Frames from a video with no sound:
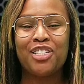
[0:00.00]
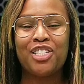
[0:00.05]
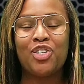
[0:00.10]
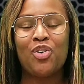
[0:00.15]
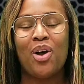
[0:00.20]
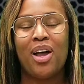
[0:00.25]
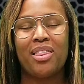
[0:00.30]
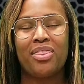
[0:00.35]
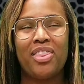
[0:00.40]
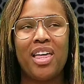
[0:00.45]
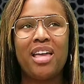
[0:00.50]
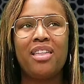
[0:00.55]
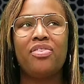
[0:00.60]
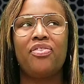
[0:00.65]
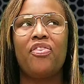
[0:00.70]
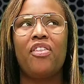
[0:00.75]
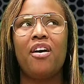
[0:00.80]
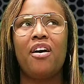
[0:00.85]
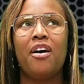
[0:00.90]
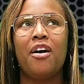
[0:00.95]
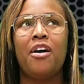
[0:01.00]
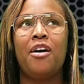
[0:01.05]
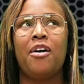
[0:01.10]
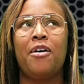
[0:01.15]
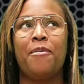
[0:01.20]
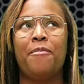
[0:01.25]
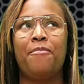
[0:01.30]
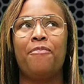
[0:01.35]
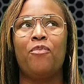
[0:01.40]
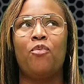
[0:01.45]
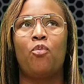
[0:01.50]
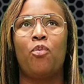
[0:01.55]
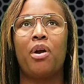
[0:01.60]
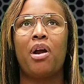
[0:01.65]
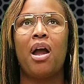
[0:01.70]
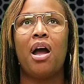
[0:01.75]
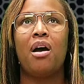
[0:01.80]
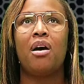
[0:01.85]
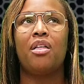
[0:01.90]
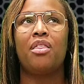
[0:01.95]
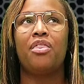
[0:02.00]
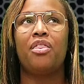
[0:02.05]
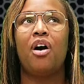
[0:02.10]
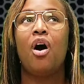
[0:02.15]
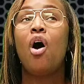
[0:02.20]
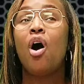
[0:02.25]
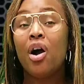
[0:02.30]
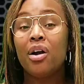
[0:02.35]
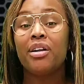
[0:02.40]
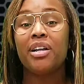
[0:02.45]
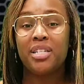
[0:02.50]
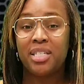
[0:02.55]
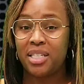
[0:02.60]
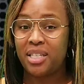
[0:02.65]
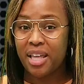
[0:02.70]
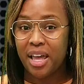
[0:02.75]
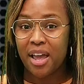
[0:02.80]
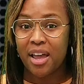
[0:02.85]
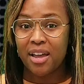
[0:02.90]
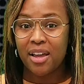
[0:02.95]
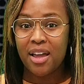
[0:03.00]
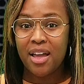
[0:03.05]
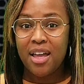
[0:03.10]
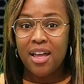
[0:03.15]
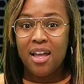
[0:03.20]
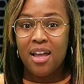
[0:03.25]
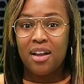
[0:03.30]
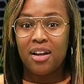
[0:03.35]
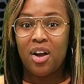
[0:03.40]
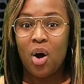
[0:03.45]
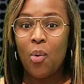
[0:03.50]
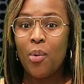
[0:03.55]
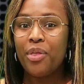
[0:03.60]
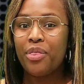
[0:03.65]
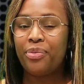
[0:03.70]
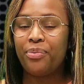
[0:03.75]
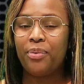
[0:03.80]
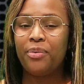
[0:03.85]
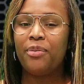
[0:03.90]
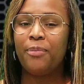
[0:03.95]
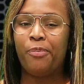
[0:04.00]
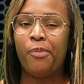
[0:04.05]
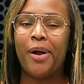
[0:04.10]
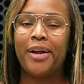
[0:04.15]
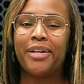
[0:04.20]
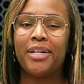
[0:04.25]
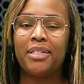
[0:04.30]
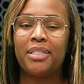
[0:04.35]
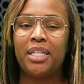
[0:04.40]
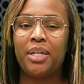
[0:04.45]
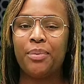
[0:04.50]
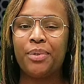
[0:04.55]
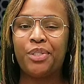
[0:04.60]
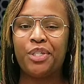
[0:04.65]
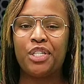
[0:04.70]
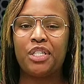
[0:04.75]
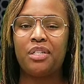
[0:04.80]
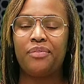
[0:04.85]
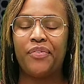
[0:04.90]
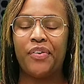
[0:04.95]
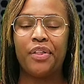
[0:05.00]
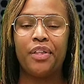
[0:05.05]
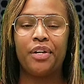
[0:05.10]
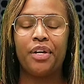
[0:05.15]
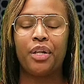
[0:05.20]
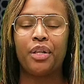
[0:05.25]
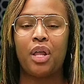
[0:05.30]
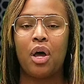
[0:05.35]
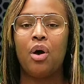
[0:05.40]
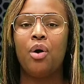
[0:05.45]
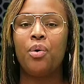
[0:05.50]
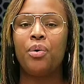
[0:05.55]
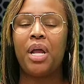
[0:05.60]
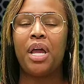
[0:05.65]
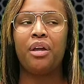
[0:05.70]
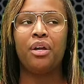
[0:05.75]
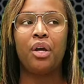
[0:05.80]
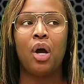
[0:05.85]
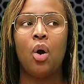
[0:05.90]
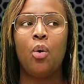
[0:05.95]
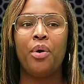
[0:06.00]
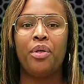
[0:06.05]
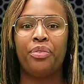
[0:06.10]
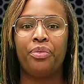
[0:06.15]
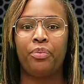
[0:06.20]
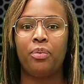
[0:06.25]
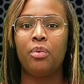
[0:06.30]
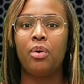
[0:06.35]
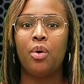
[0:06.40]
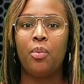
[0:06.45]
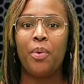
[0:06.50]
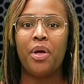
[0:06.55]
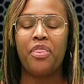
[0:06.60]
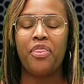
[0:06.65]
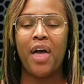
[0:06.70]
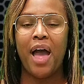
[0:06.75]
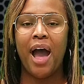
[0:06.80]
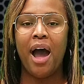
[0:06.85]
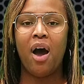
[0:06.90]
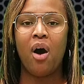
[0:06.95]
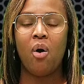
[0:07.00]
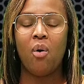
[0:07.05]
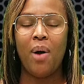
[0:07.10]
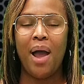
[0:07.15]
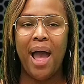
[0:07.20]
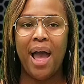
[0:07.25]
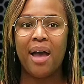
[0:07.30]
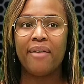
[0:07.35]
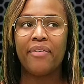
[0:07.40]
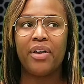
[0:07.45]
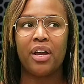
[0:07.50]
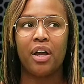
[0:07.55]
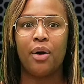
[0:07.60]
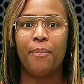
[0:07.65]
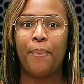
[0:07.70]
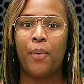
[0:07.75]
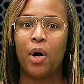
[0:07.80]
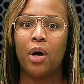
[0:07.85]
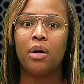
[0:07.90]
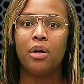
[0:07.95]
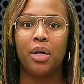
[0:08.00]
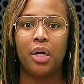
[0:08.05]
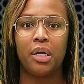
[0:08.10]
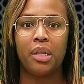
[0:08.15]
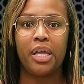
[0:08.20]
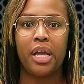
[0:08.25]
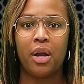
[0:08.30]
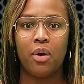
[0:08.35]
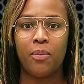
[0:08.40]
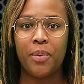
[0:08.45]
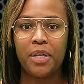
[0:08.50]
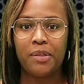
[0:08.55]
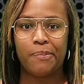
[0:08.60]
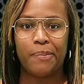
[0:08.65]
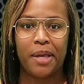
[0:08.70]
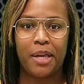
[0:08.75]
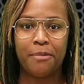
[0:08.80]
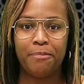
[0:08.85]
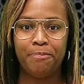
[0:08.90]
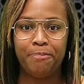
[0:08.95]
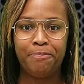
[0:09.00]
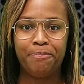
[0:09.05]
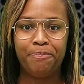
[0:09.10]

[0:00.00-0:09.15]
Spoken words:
So I think the hardest thing going through the pregnancy was just feeling alone and going through it without having a partner there with me.